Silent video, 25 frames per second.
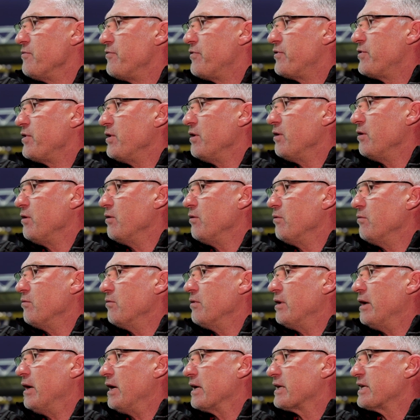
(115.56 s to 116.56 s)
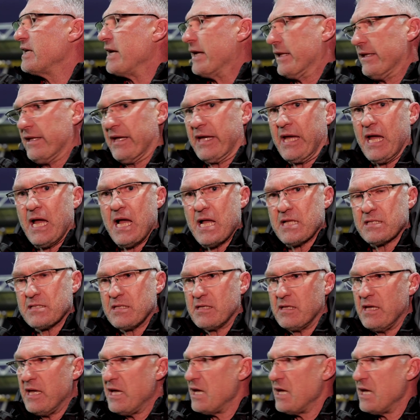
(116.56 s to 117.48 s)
to uh, kick the cat.